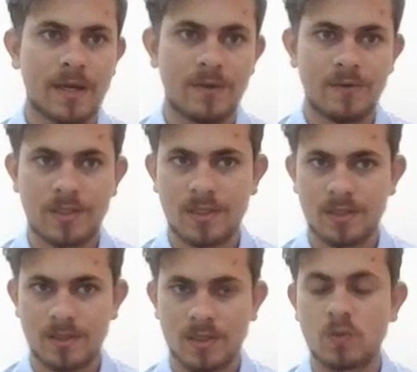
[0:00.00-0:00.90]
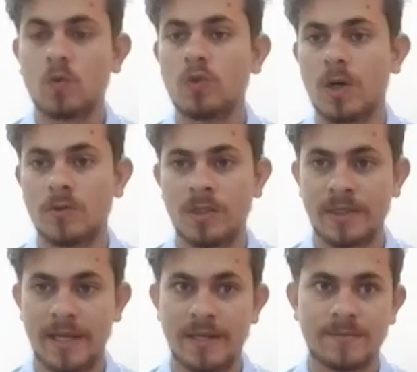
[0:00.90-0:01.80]
Conviction is a
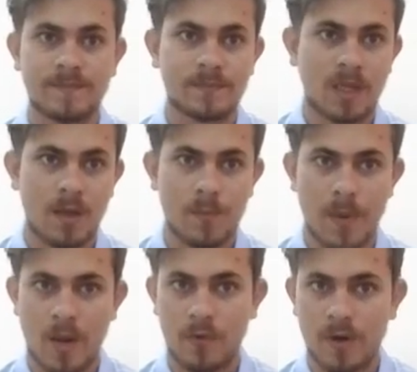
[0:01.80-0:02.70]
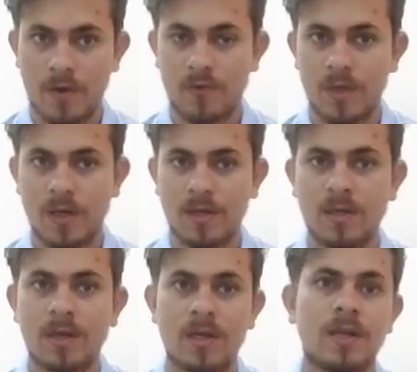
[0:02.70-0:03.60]
2010 biographical
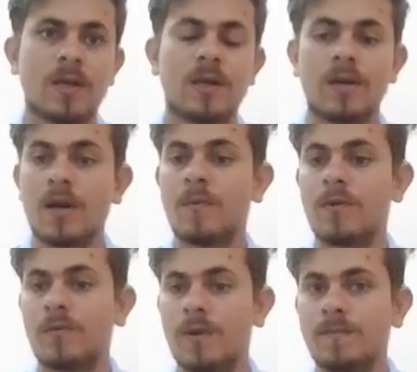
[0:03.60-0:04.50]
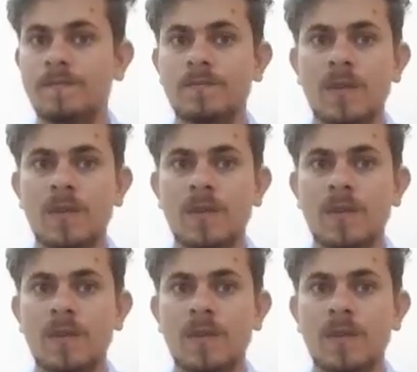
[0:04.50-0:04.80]
legal drama film